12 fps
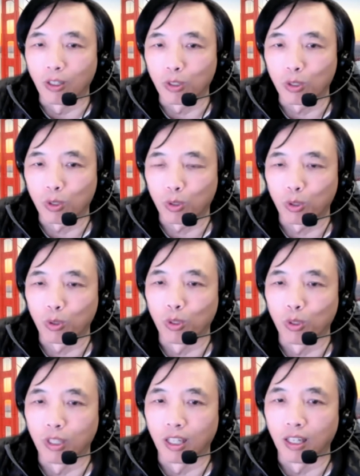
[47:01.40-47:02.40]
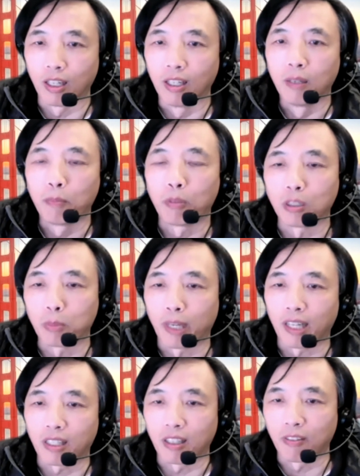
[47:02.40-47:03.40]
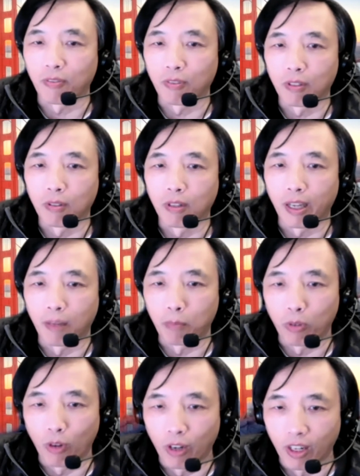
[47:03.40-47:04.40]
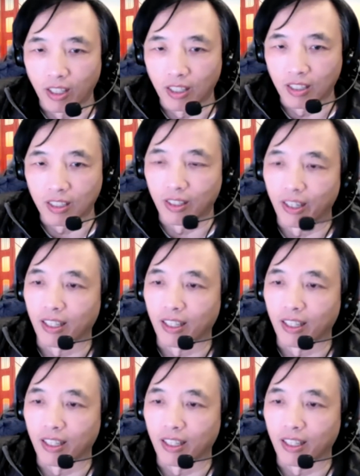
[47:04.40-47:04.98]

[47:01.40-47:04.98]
to the prospective employers, right?